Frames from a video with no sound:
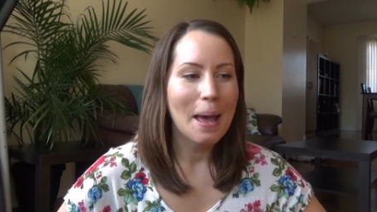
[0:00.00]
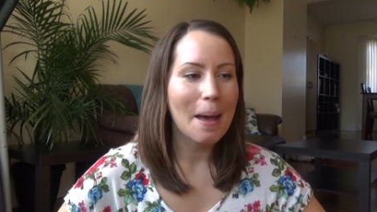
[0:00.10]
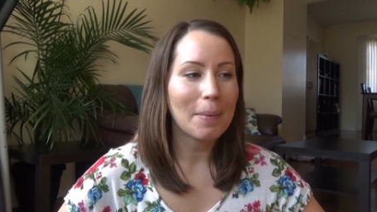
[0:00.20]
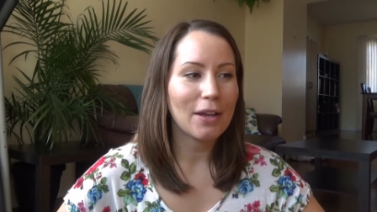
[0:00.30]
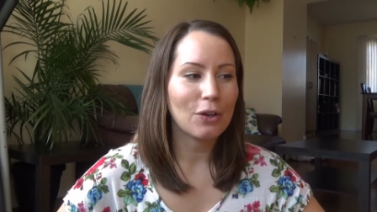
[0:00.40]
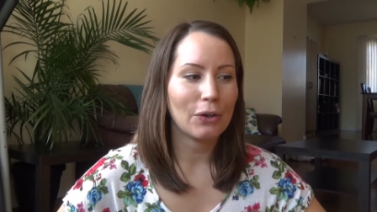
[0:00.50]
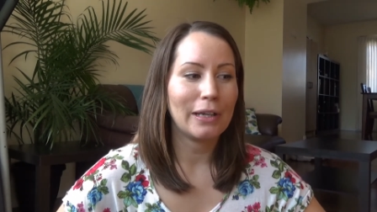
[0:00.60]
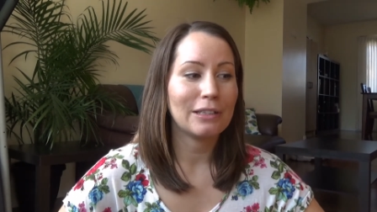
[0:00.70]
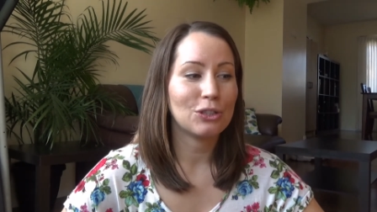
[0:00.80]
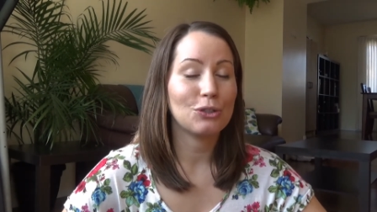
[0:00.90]
Am I
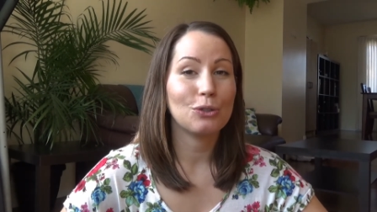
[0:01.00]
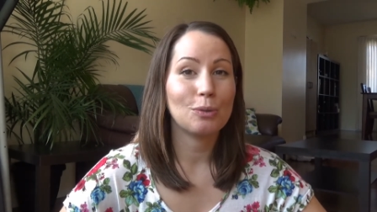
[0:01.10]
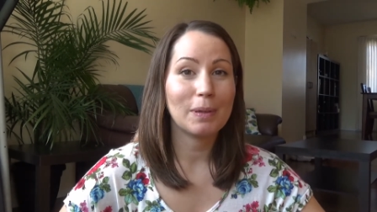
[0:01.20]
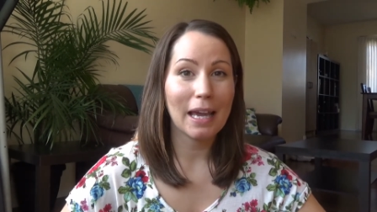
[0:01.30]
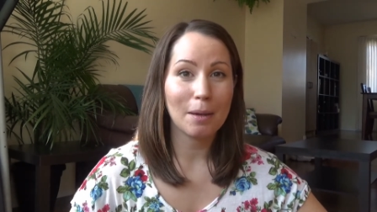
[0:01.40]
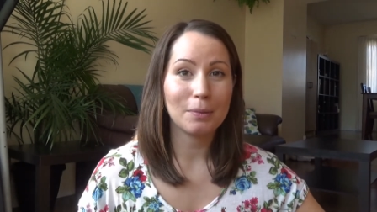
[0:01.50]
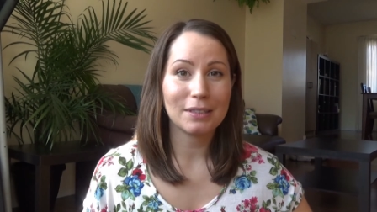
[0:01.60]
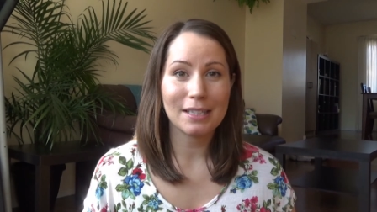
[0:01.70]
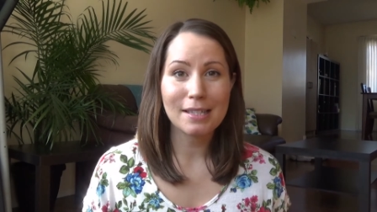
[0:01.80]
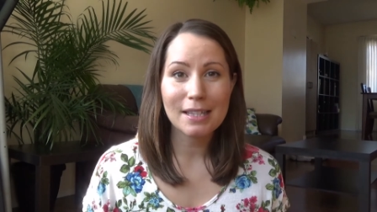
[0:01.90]
going to be able
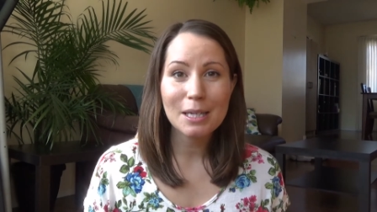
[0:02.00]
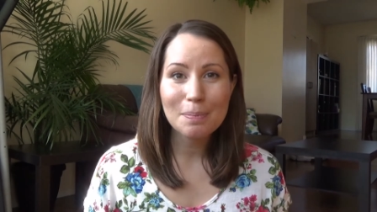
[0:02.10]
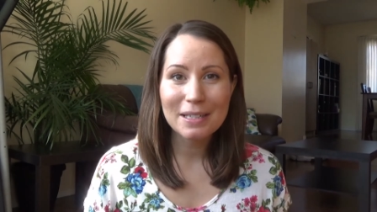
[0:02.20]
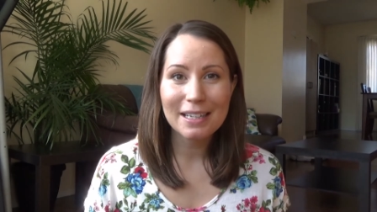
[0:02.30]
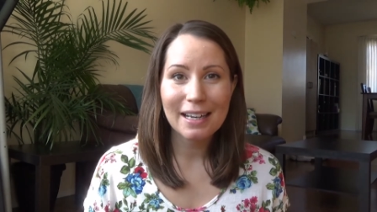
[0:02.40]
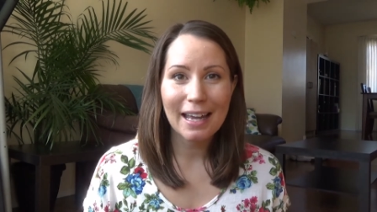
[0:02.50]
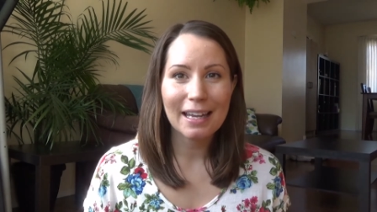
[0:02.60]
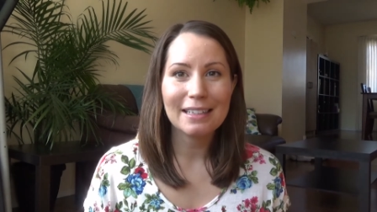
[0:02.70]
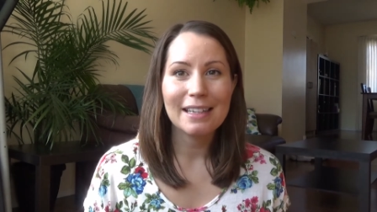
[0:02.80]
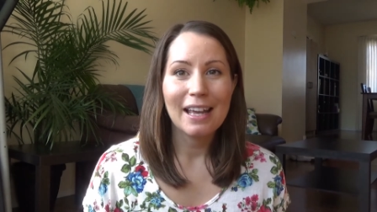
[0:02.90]
to sleep
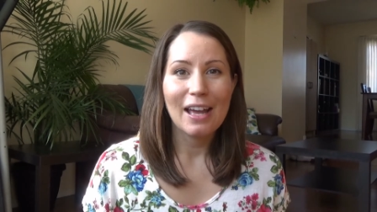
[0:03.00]
tonight?